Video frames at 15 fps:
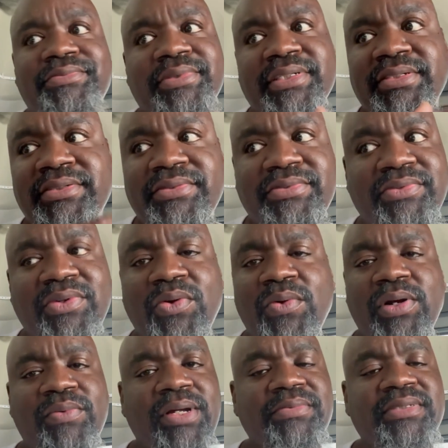just go
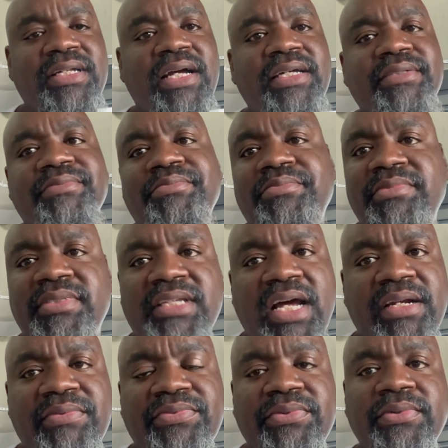on the website,
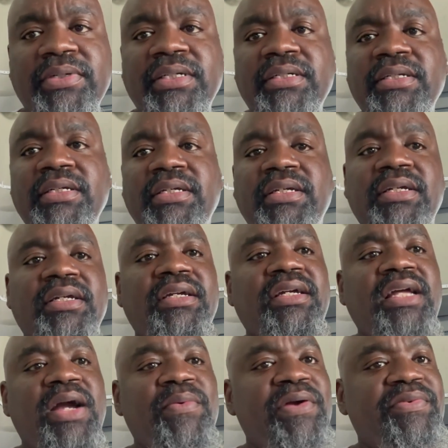sign up for it,
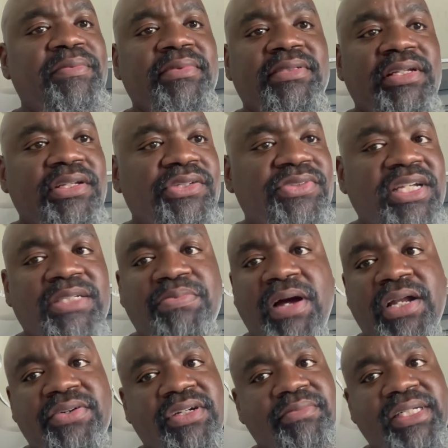and wait for them to send you a
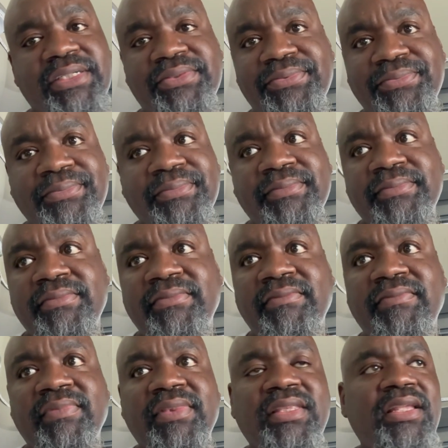transponder in the mail.
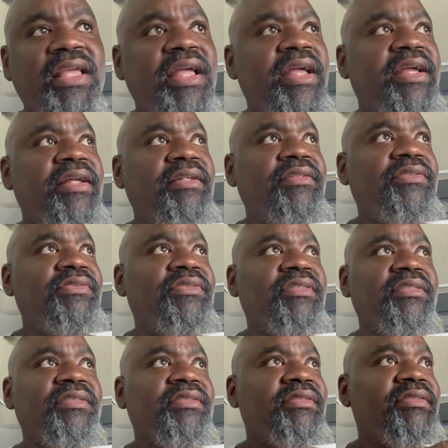And you
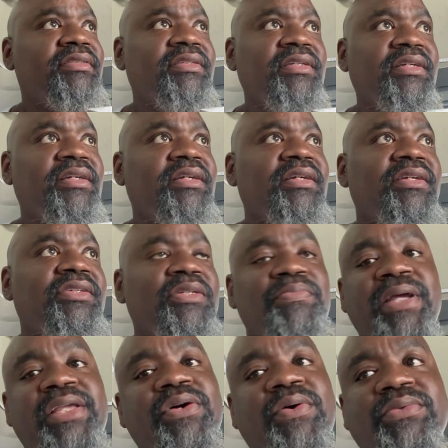
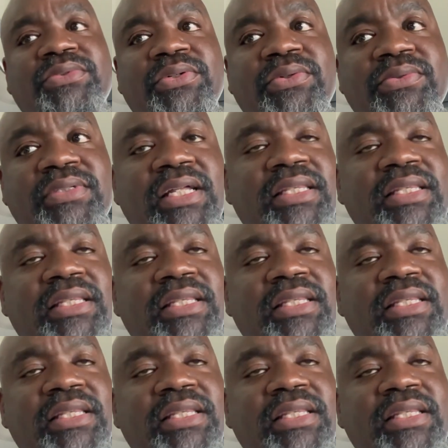pay your own tolls. I